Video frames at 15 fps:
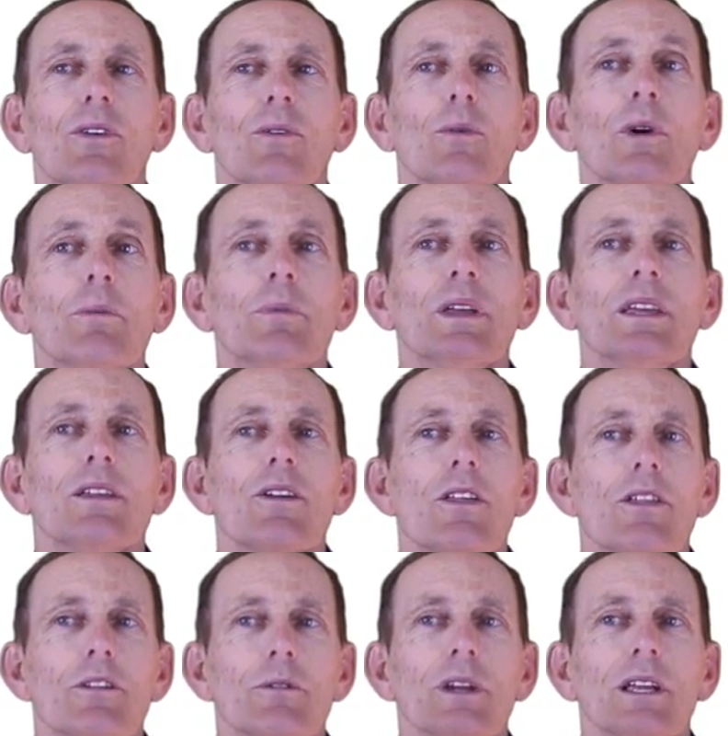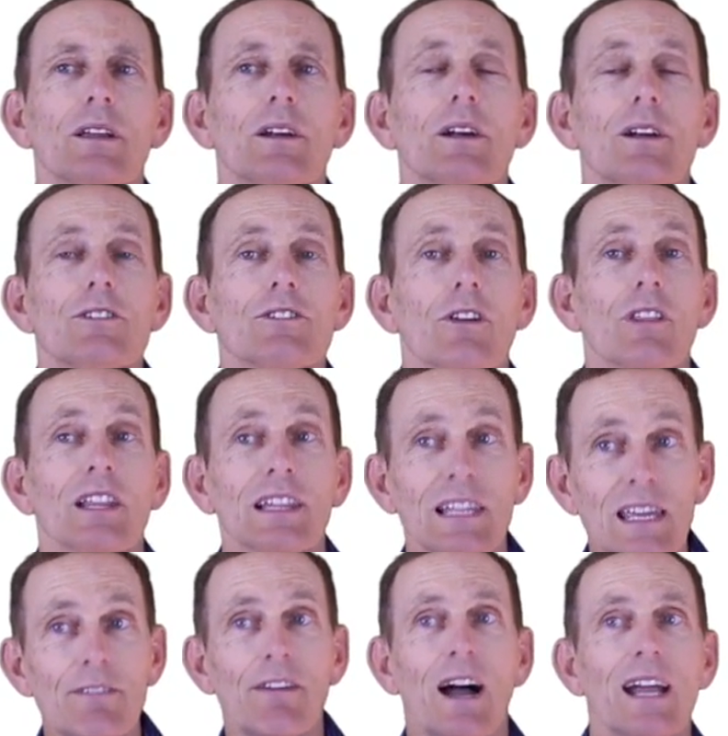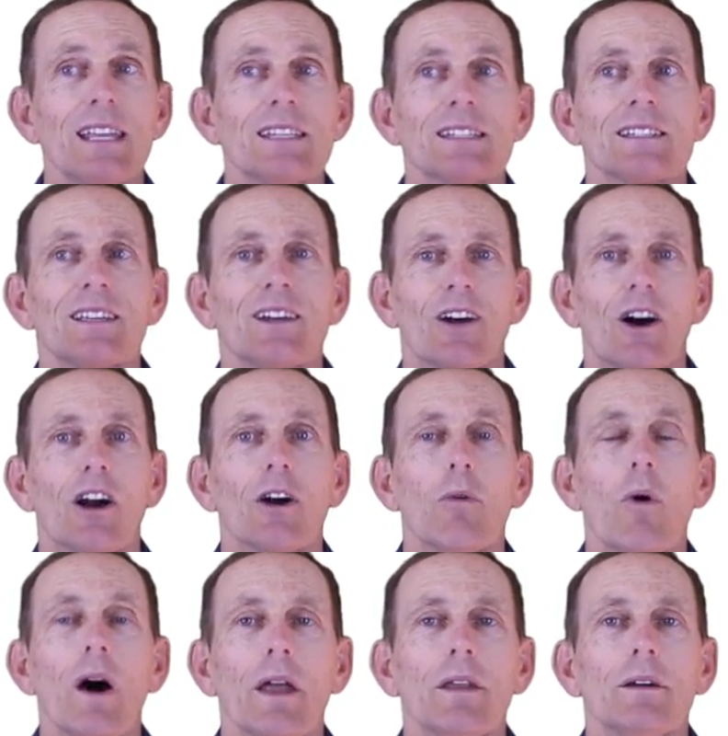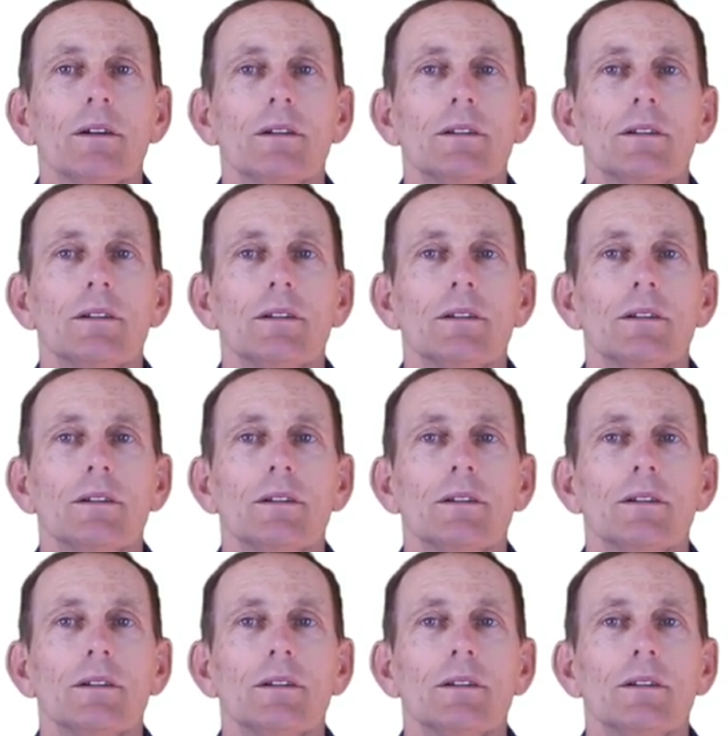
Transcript: would be 3. So the leaf heights are 1.